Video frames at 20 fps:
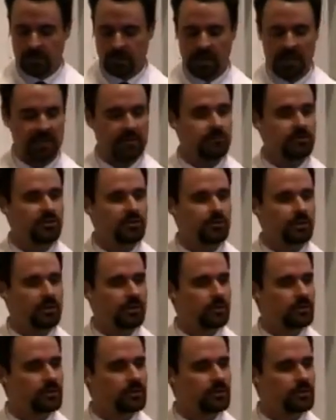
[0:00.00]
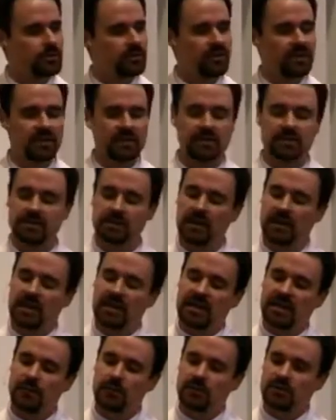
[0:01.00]
And in between those two things,
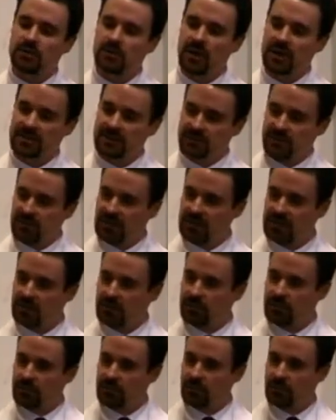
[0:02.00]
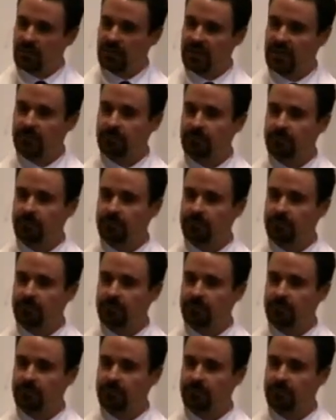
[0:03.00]
he was transfigured before them.